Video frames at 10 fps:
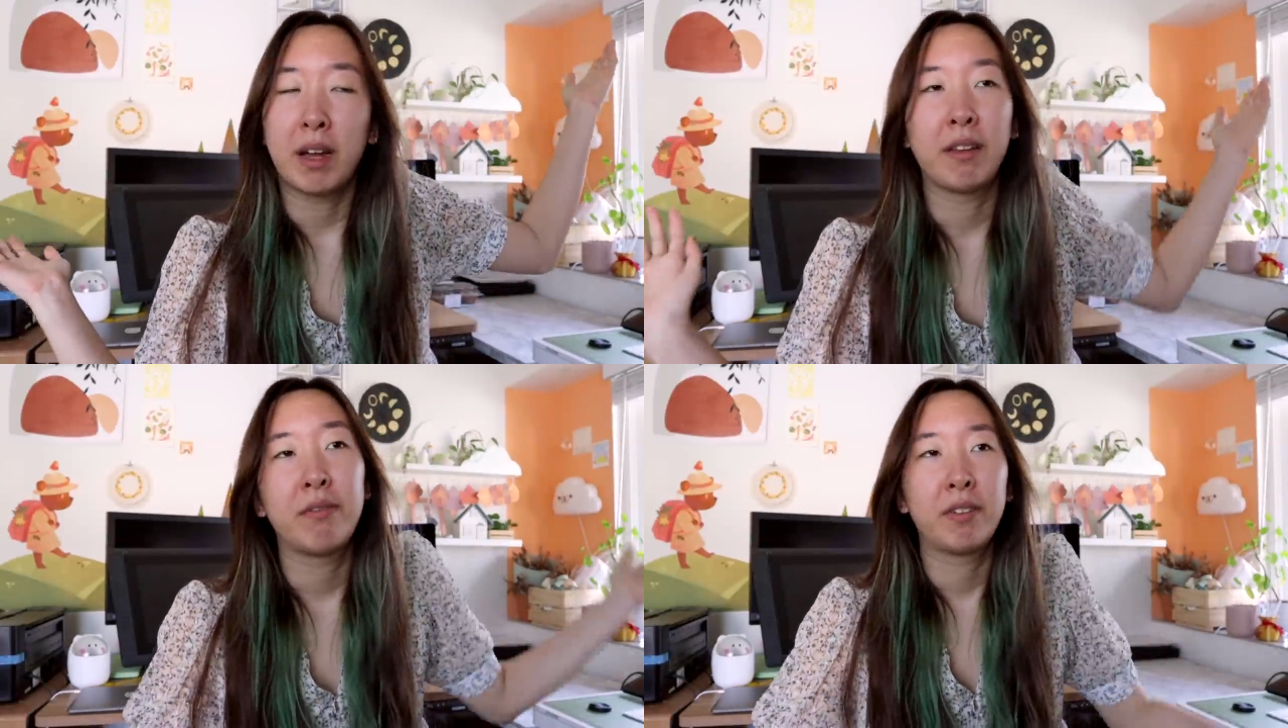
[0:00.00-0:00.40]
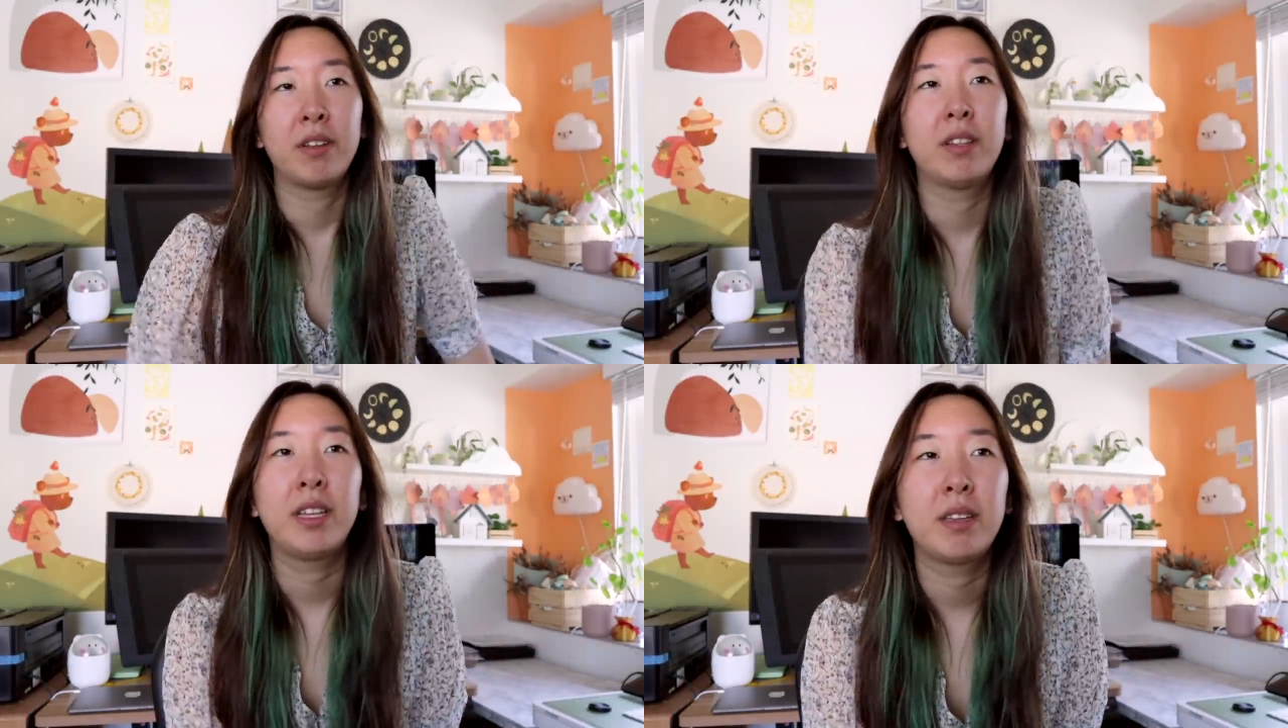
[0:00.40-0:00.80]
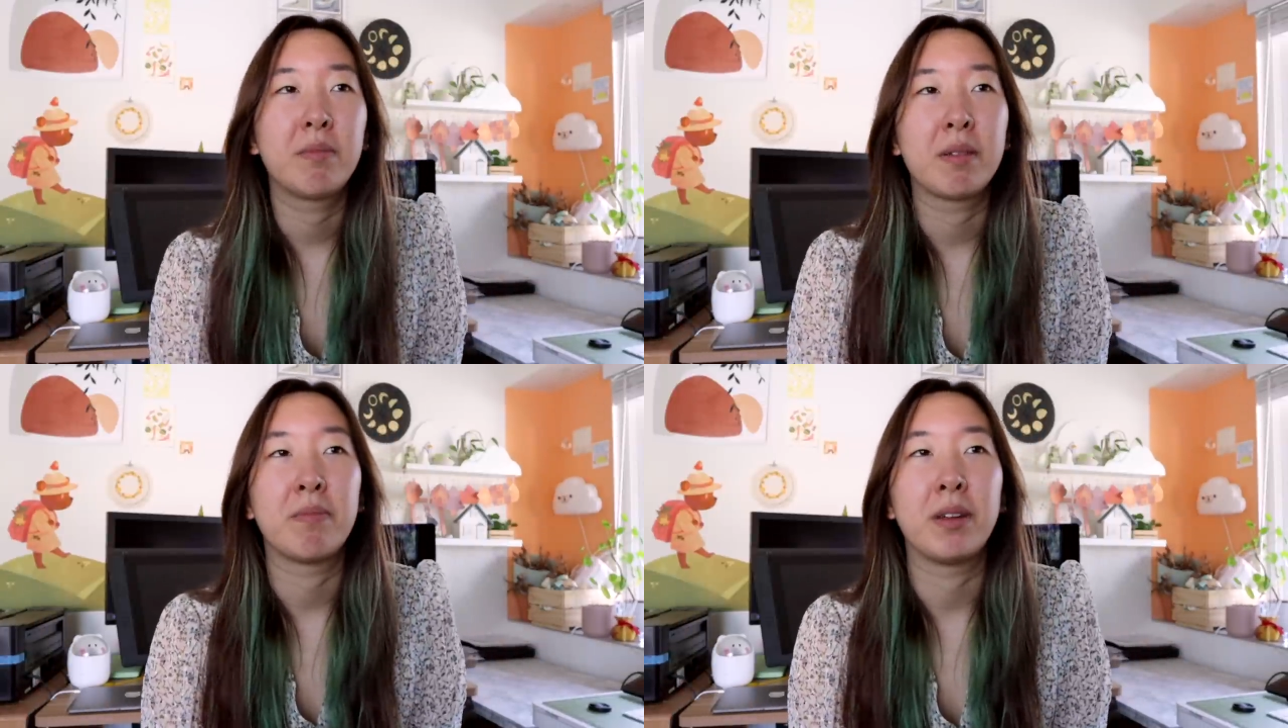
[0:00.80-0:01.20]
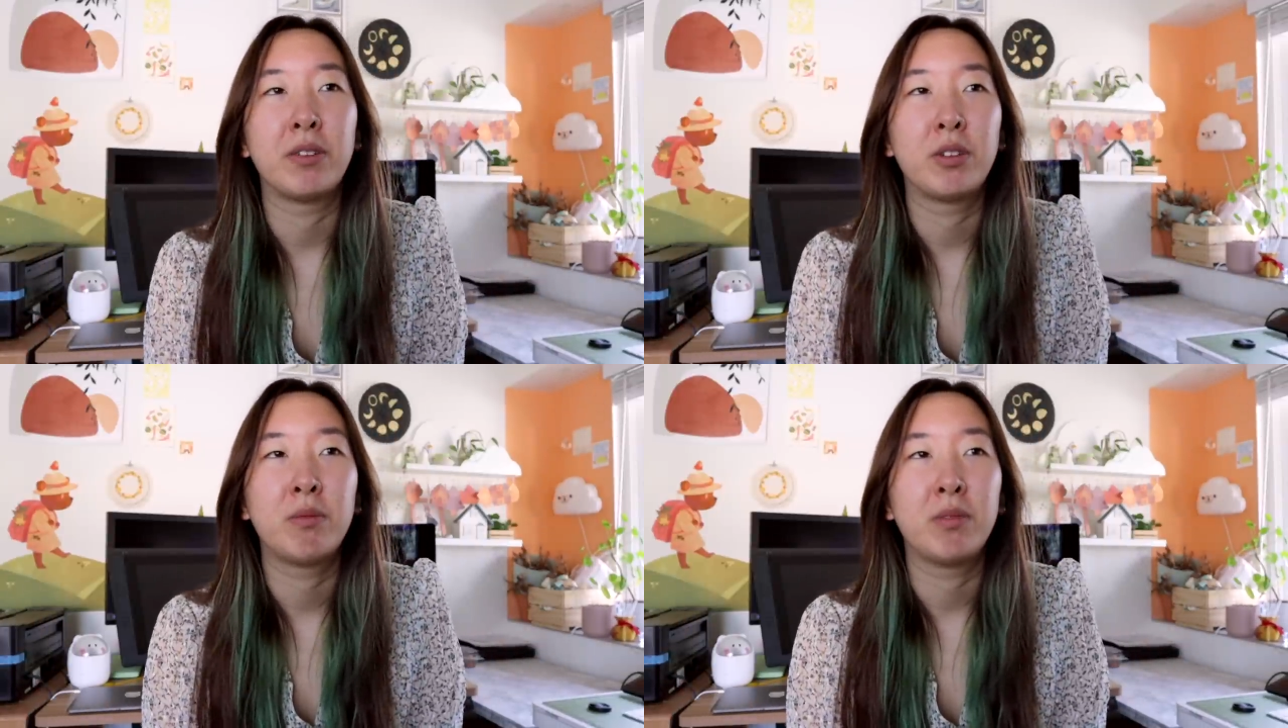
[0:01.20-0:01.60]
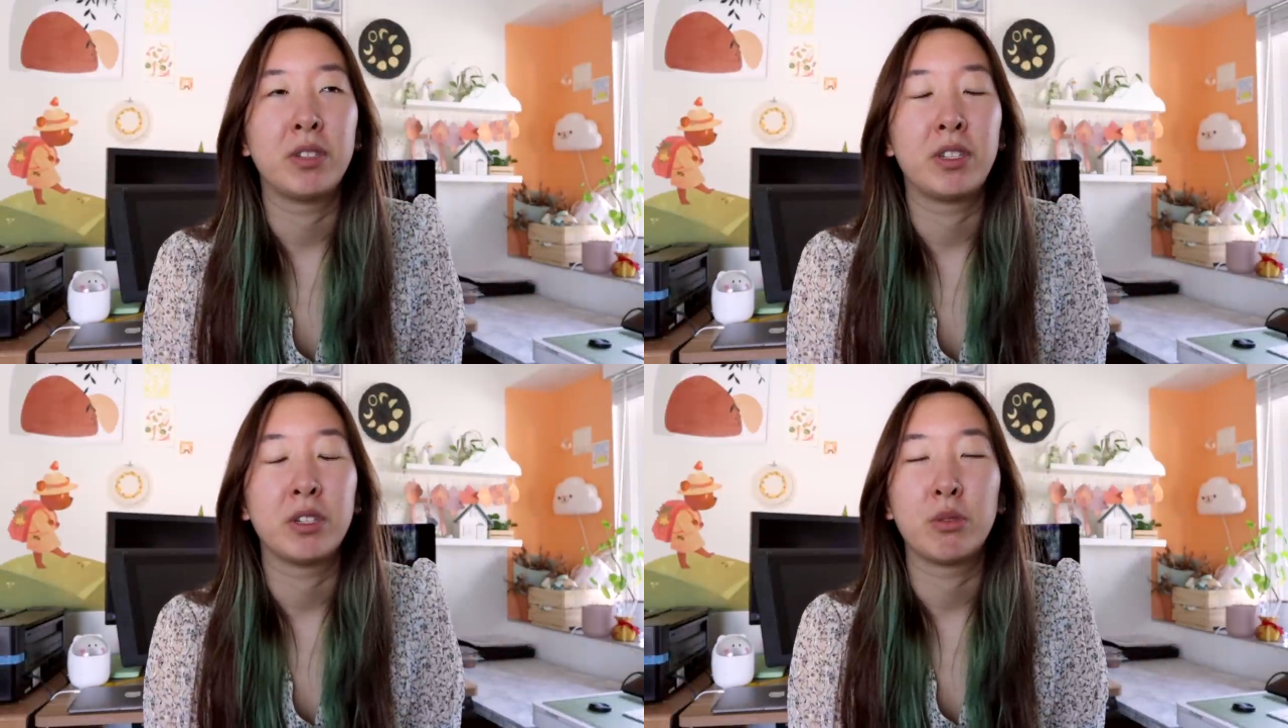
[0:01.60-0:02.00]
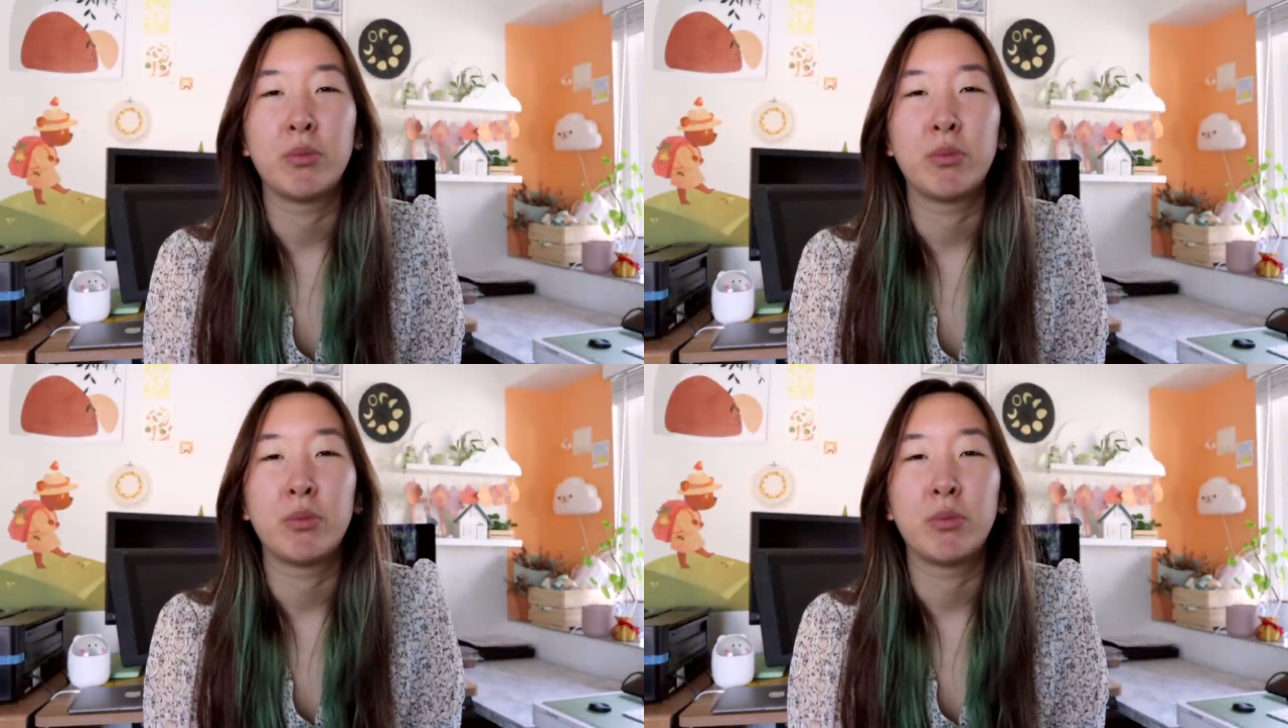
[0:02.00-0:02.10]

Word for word: I felt like my bedroom was just